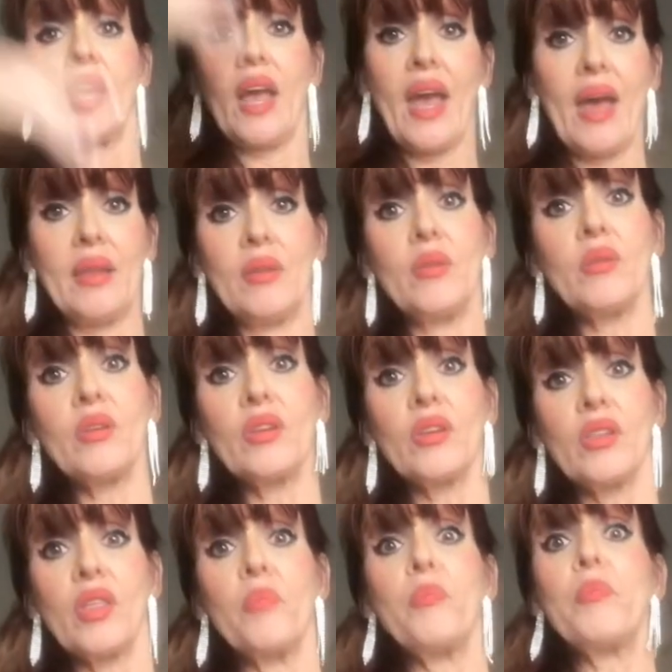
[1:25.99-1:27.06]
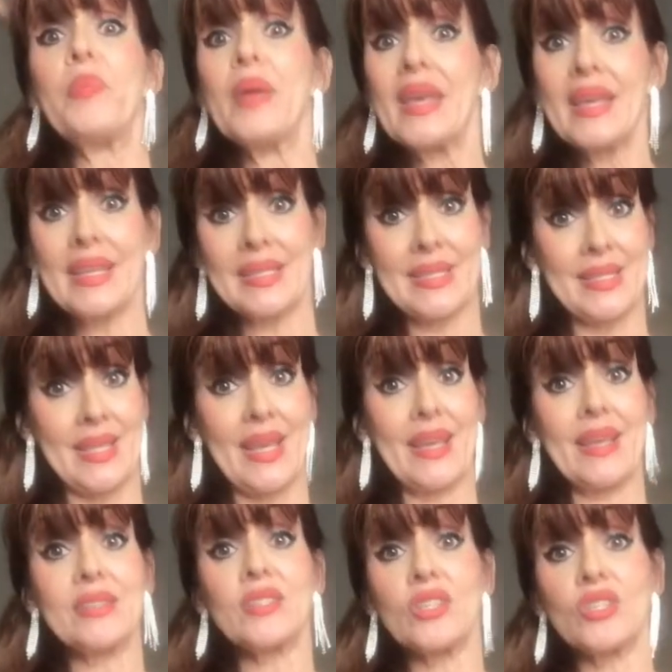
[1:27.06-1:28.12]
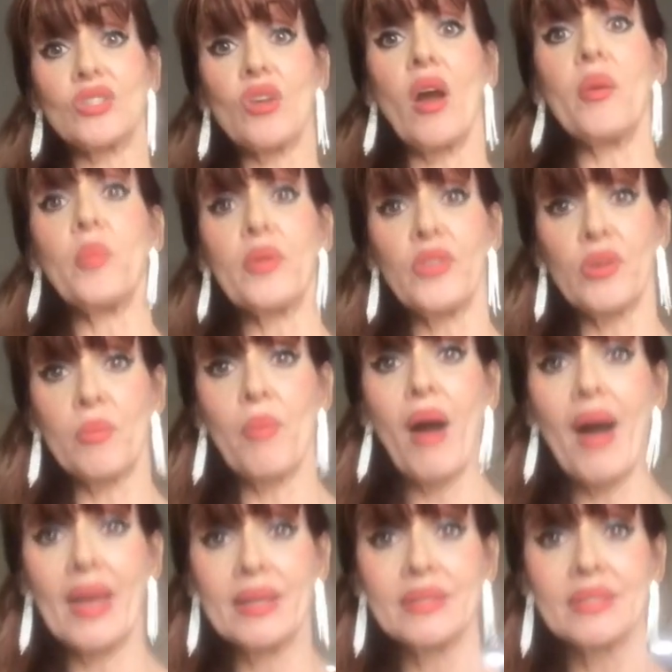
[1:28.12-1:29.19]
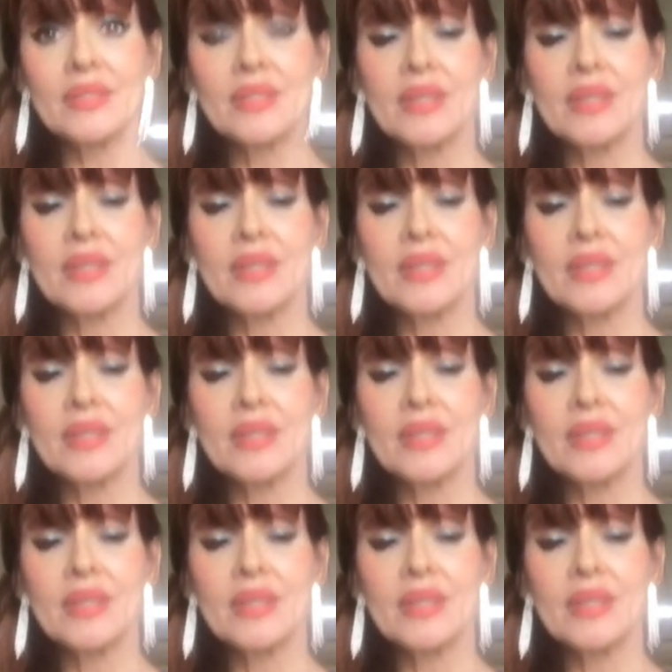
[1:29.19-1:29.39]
And the biggest thing is to start with your mind.